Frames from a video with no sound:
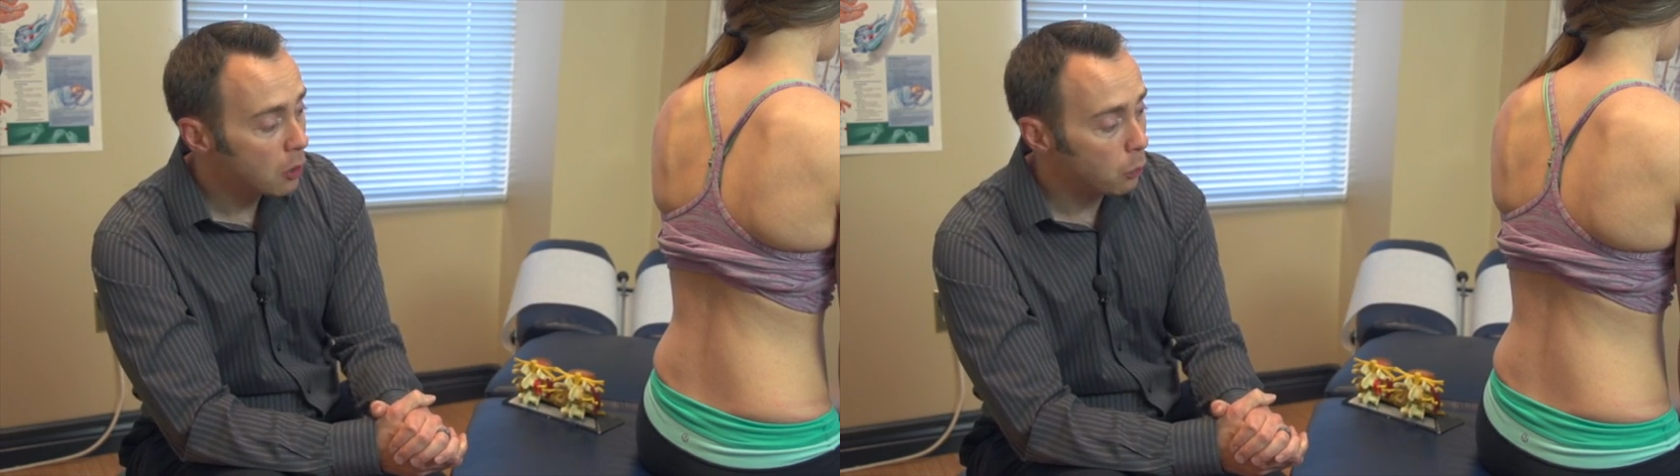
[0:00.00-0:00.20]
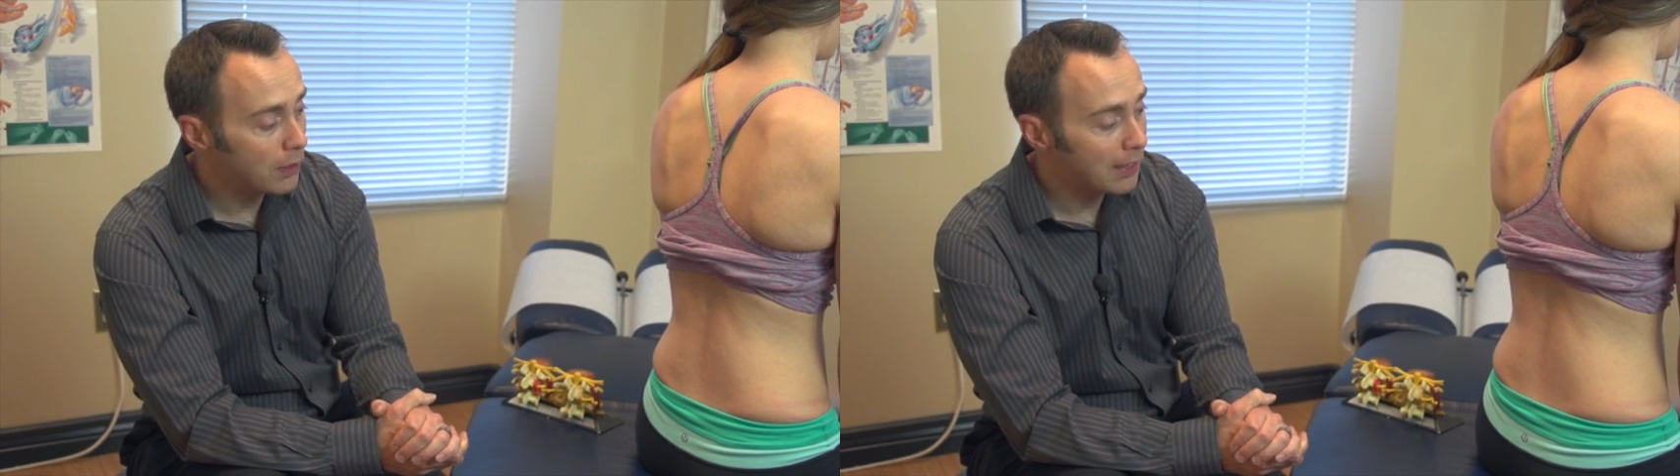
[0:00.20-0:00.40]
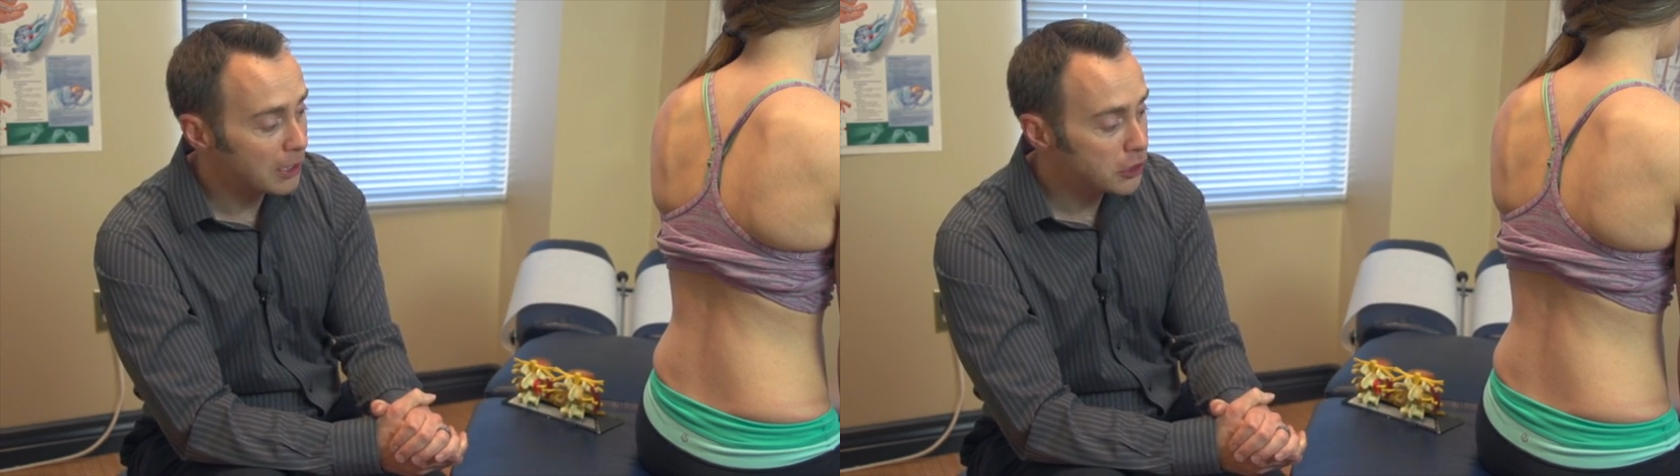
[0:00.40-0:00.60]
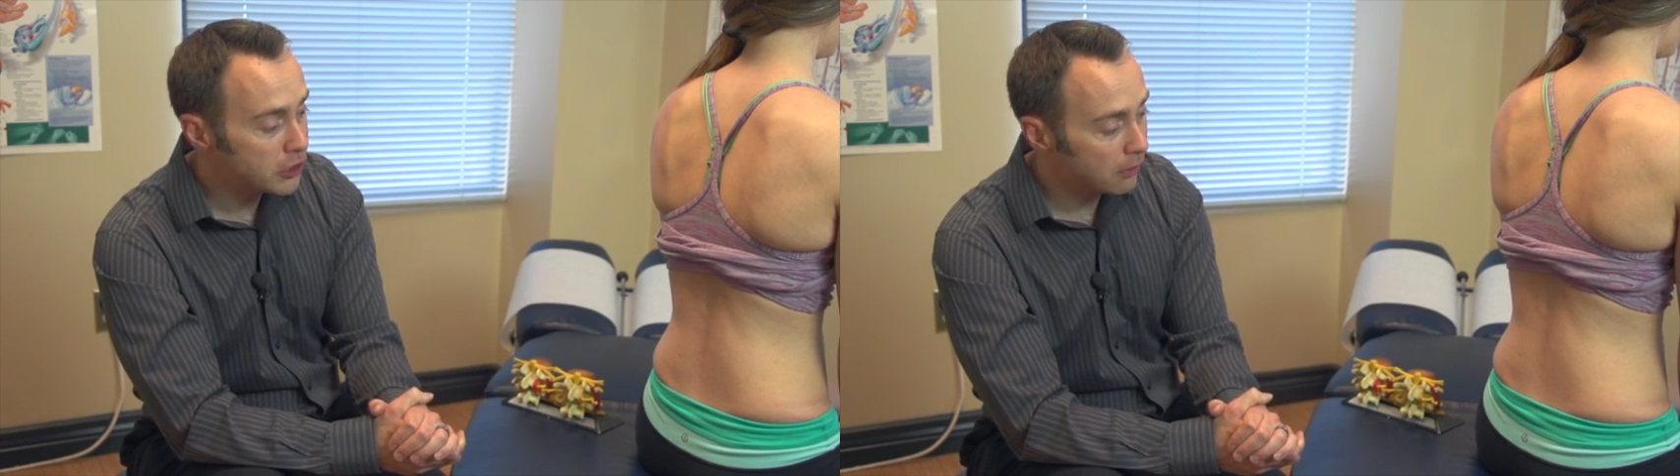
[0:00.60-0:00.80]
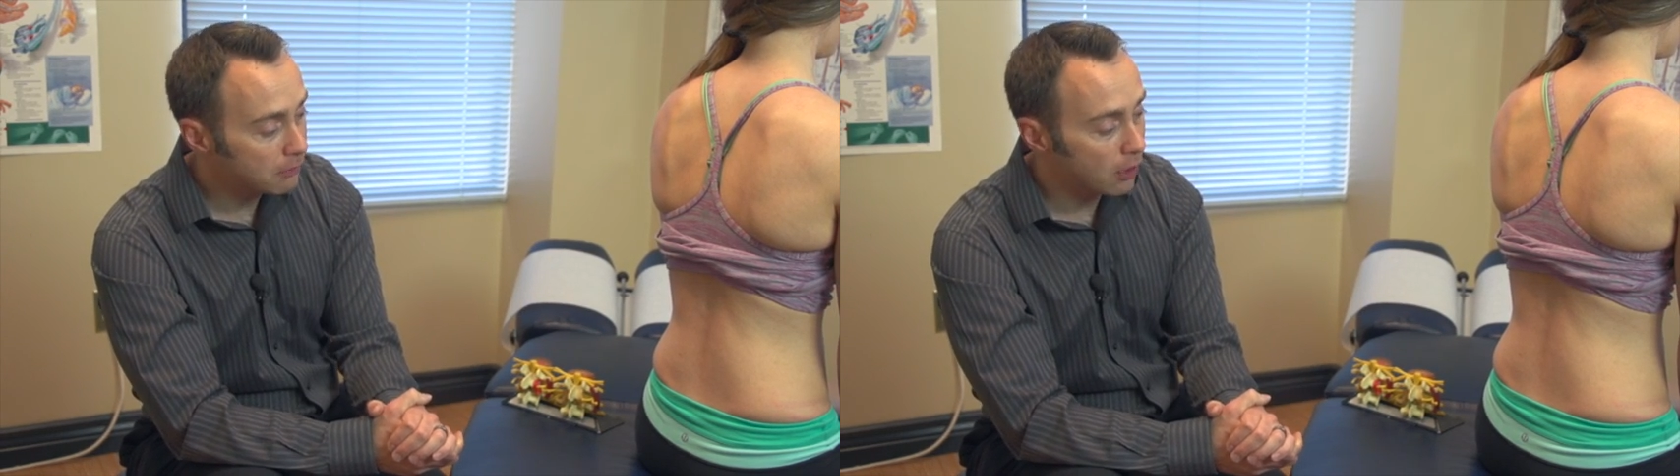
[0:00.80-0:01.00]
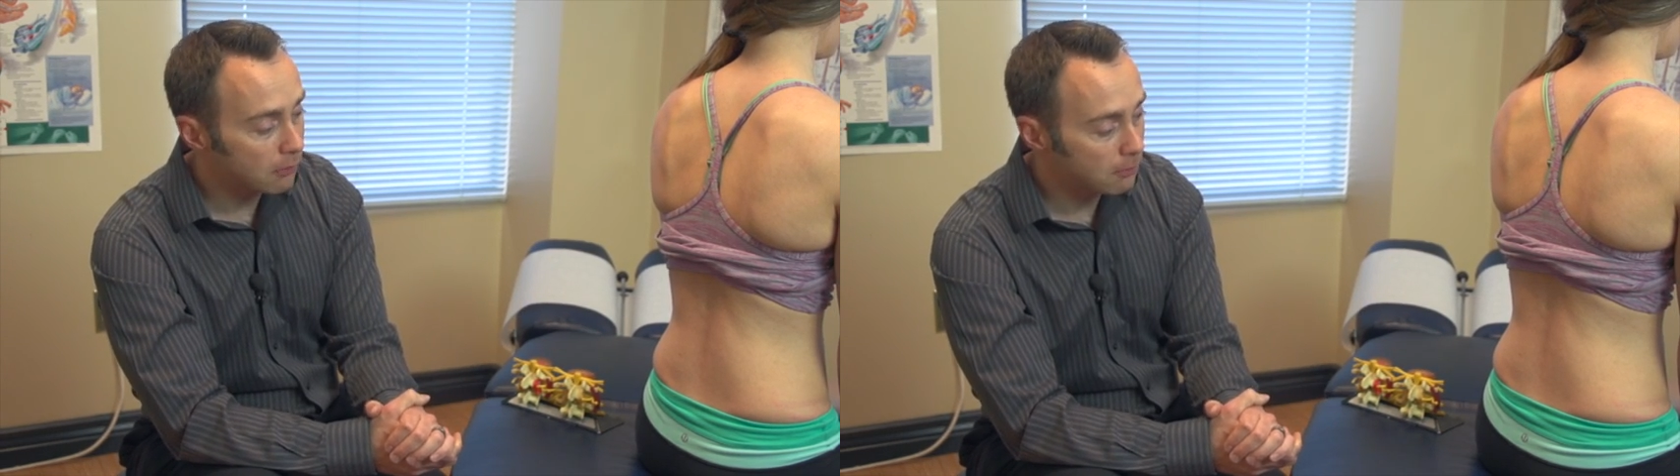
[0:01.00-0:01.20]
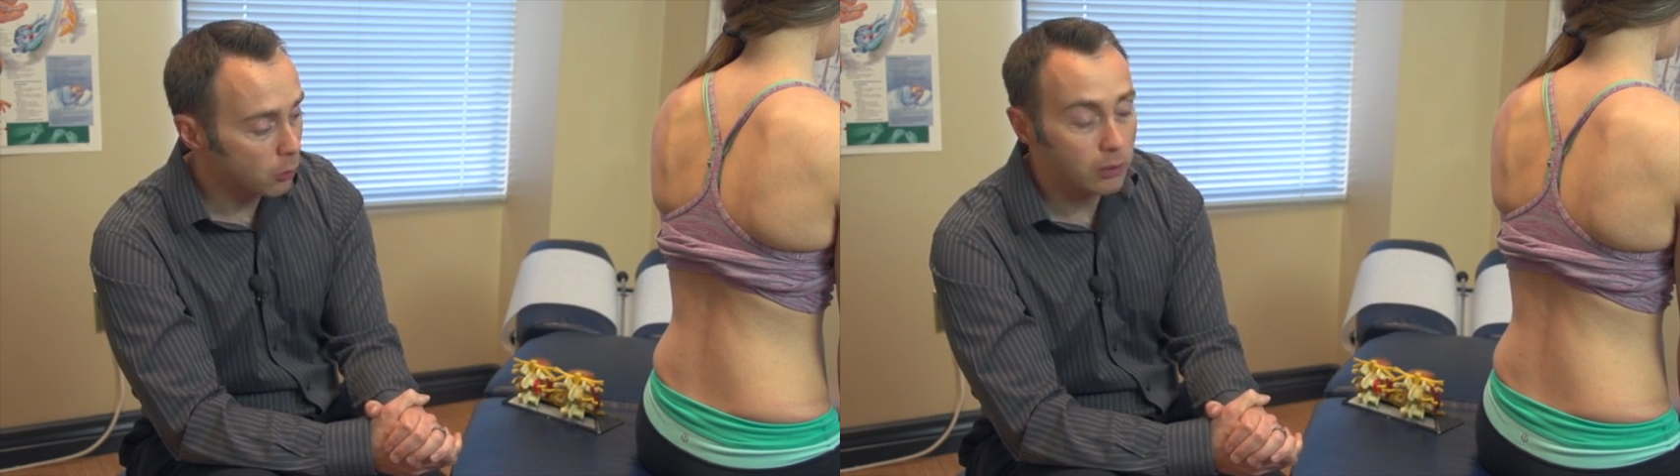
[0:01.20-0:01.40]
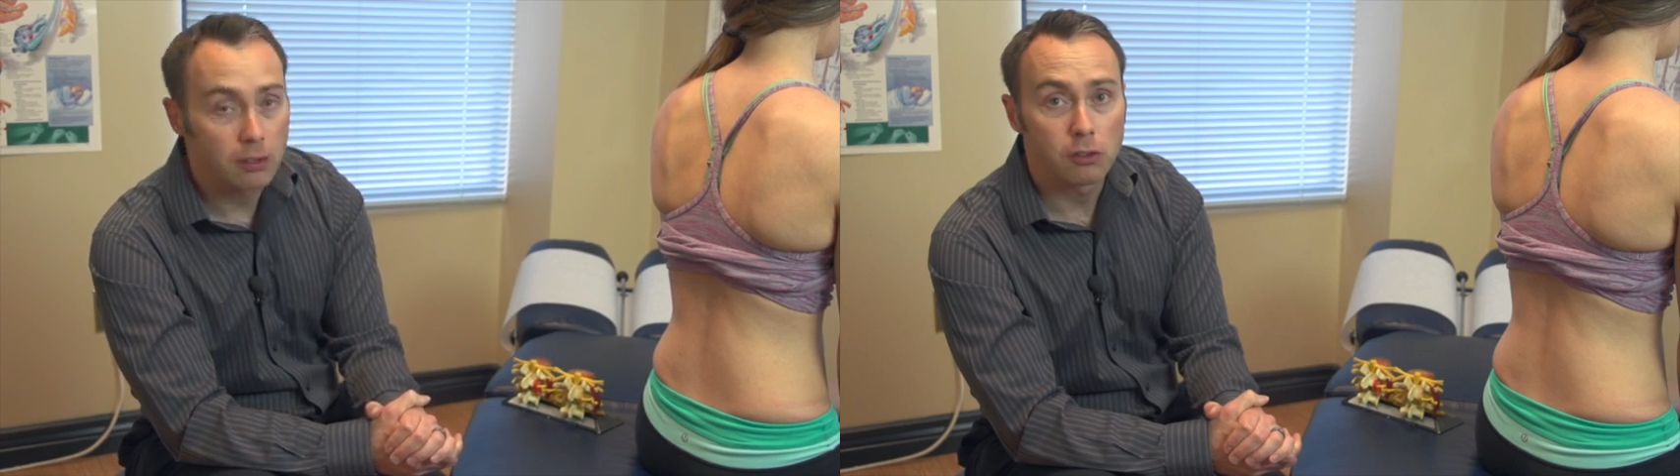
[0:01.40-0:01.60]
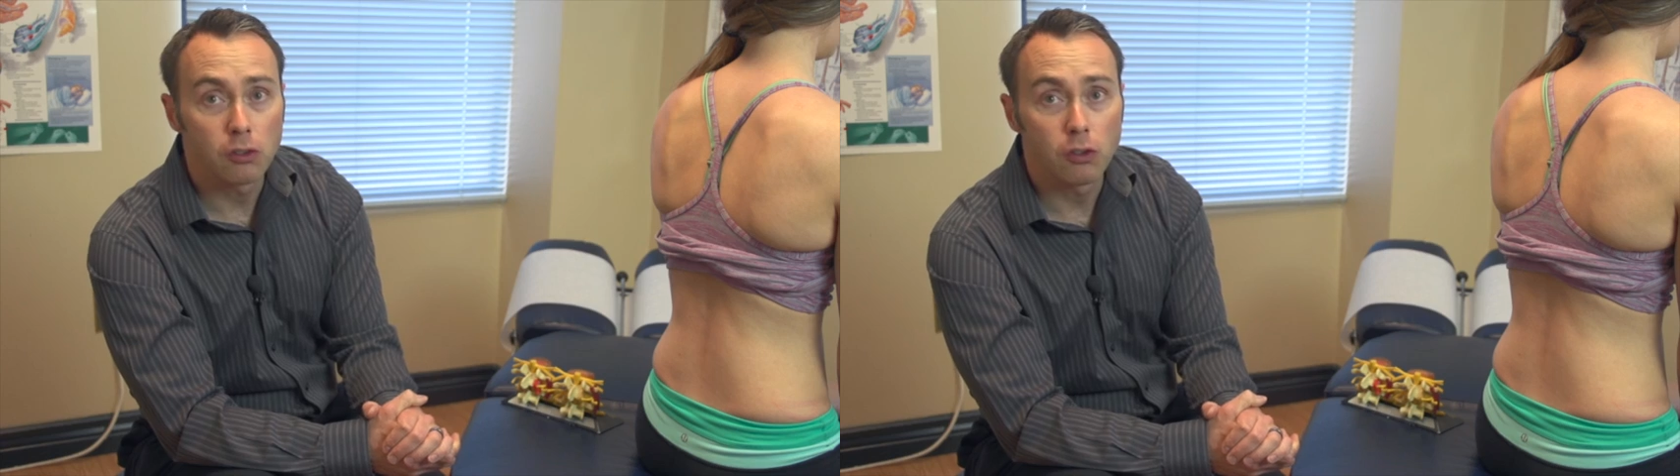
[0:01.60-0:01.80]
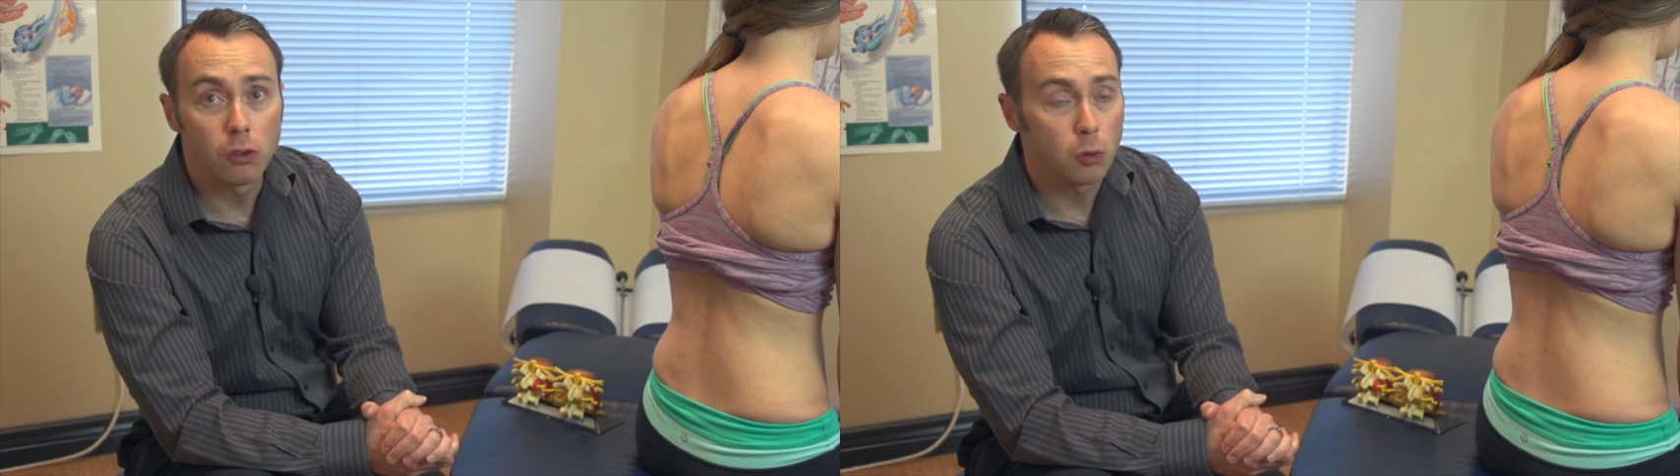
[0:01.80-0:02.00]
we then shift our focus
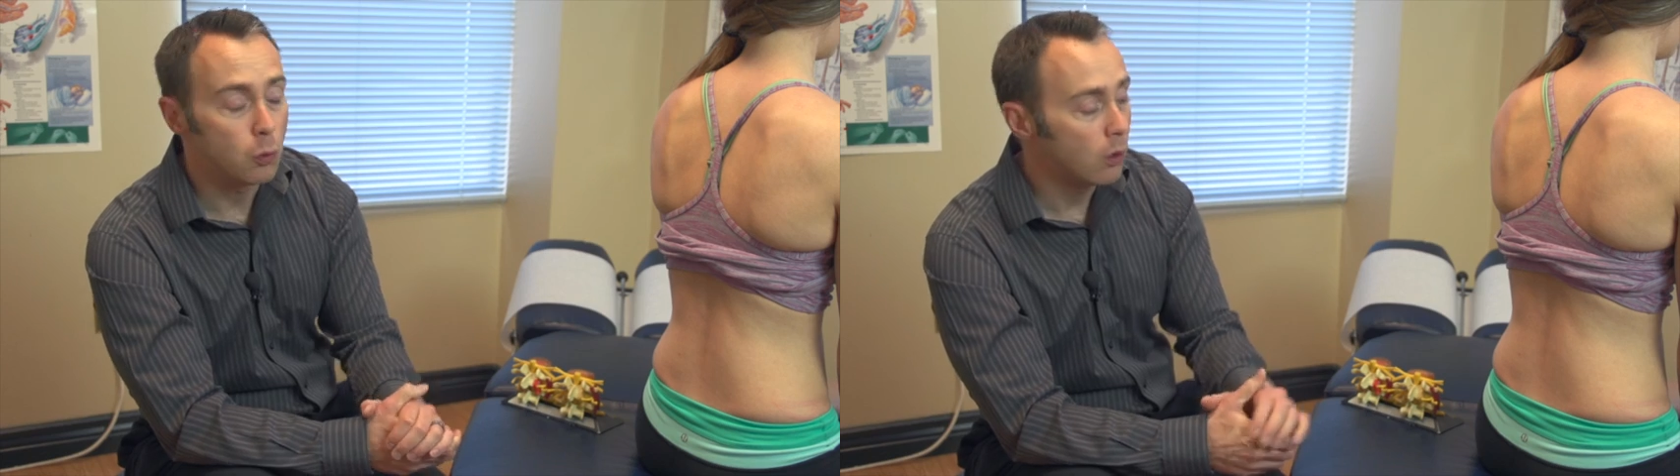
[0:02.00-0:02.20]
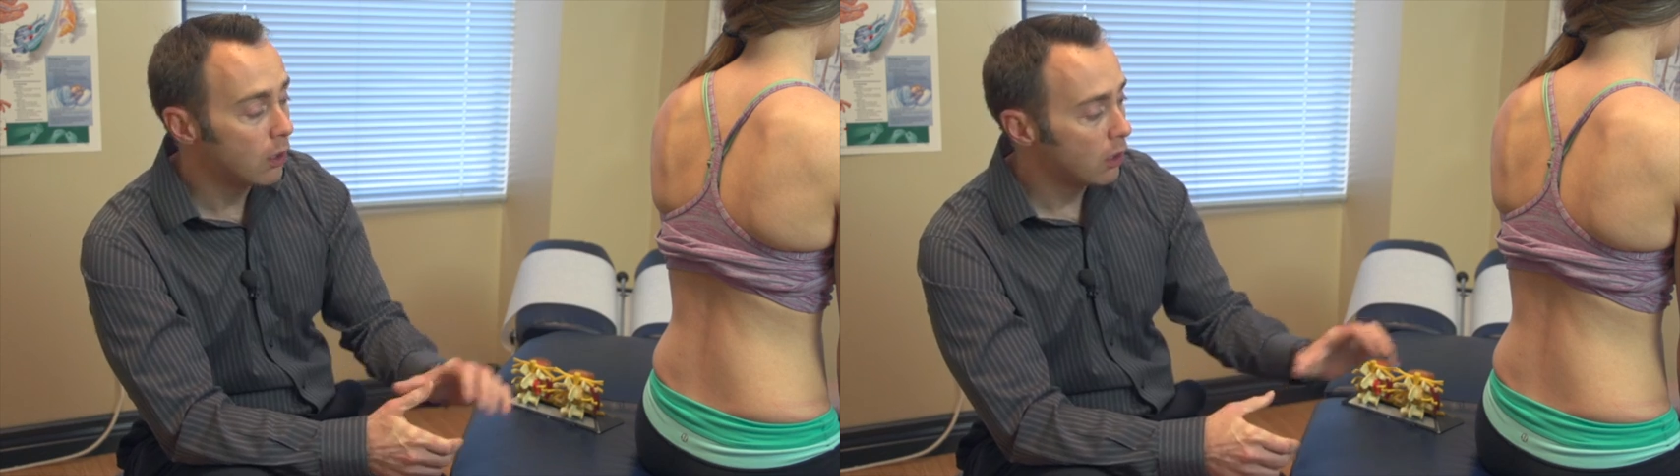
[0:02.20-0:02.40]
to